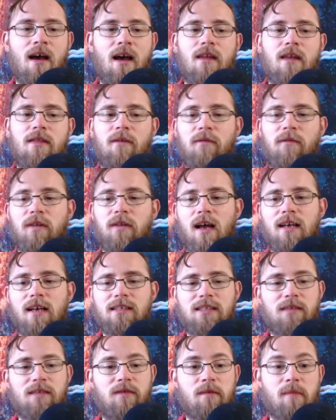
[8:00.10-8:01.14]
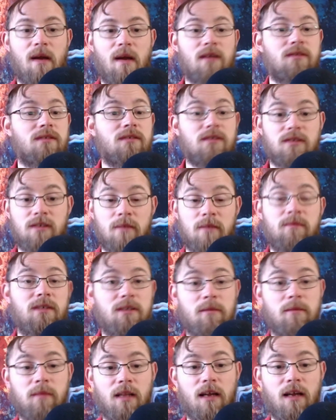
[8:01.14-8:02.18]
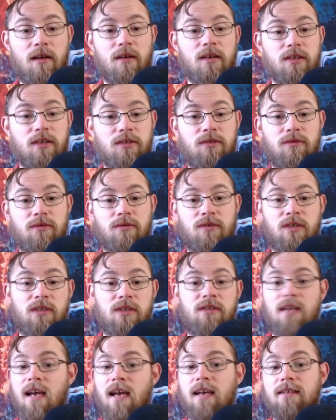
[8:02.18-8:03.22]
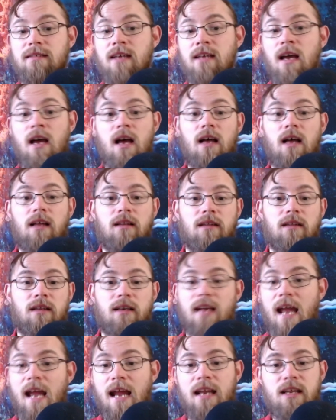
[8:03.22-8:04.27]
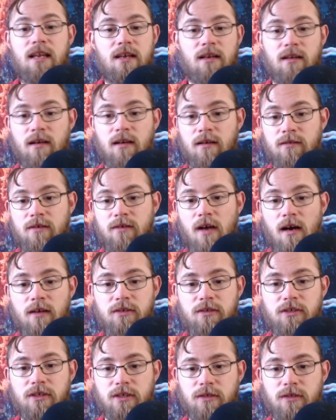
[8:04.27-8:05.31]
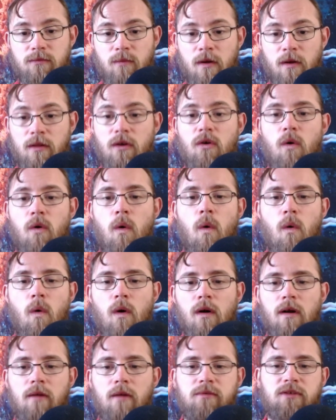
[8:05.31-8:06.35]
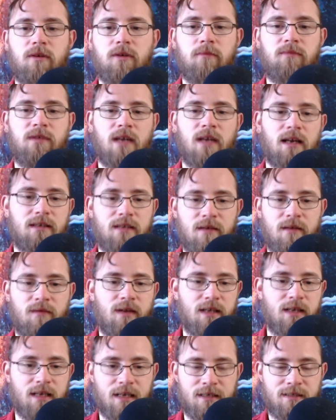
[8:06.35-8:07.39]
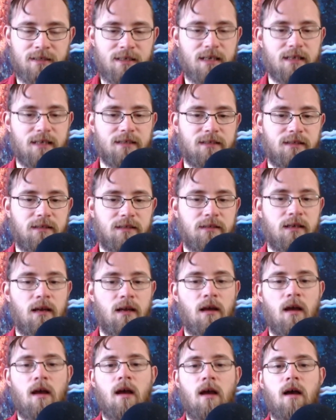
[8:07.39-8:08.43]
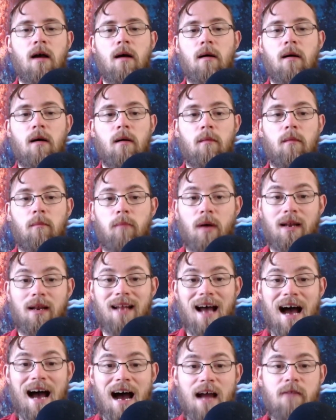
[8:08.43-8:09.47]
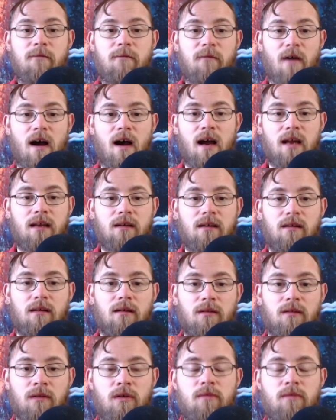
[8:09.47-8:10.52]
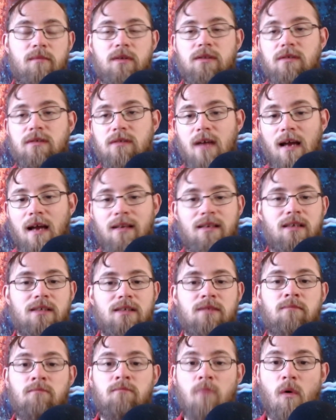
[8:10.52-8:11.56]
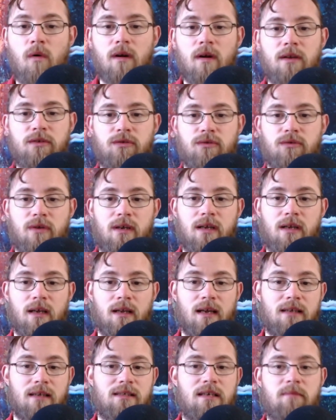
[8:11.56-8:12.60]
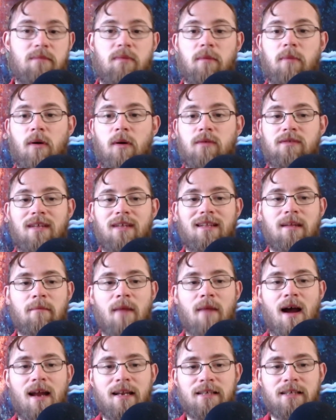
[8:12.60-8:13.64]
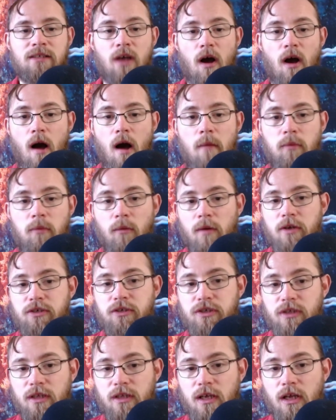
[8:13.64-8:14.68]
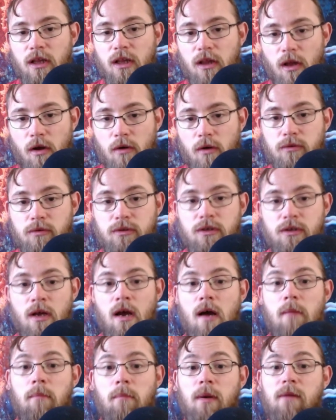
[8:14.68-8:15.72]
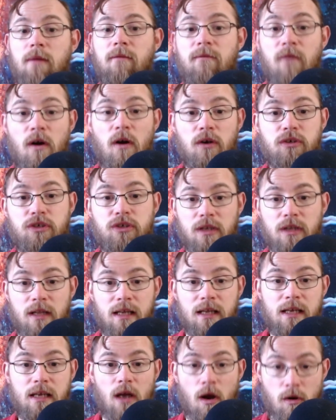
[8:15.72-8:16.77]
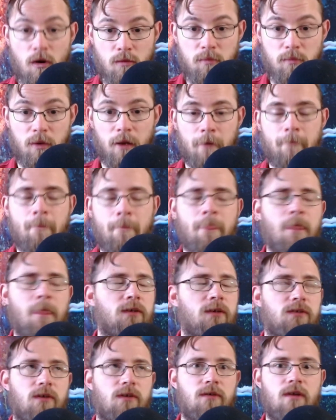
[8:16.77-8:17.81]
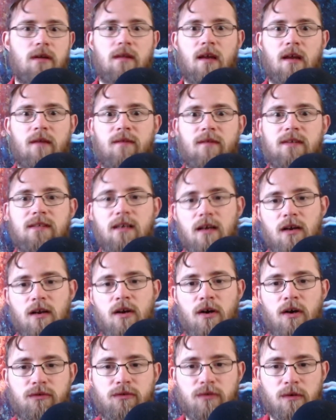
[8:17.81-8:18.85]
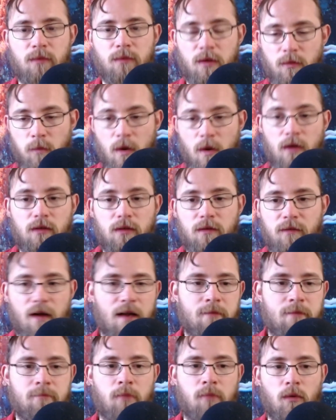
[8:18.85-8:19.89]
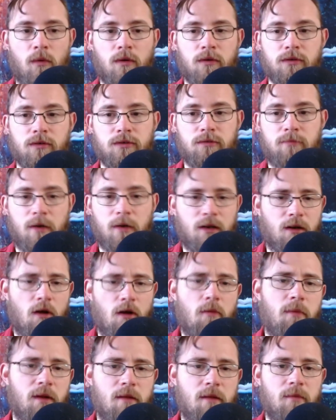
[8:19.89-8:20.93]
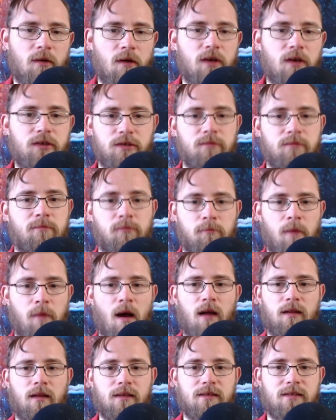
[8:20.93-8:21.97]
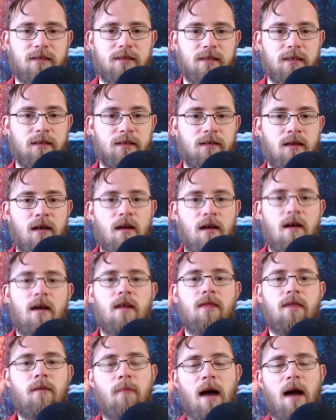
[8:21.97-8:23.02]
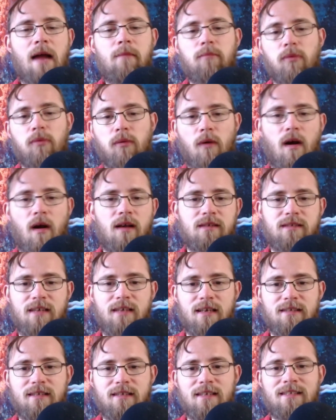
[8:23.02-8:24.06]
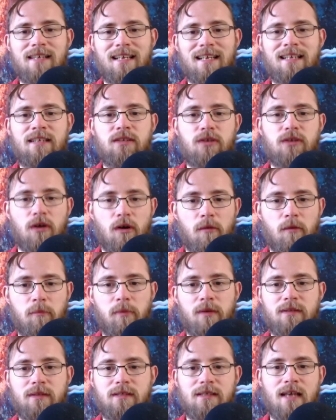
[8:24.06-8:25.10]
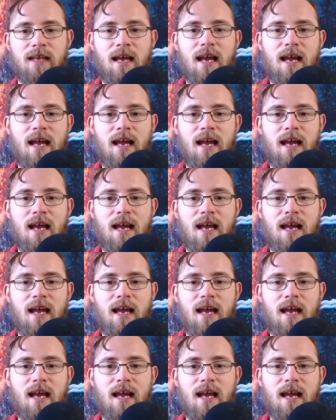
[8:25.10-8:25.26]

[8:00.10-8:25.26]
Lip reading: The philosophy bears some similarities to Zizek's Lacanian unconscious, where the core of subjectivity exists. But I find Luhmann's ideas more intriguing, as he proposed that the mind is operationally closed but functionally open. So you can think of this like a country with well-defined borders, but an open immigration policy. The mind processes and interprets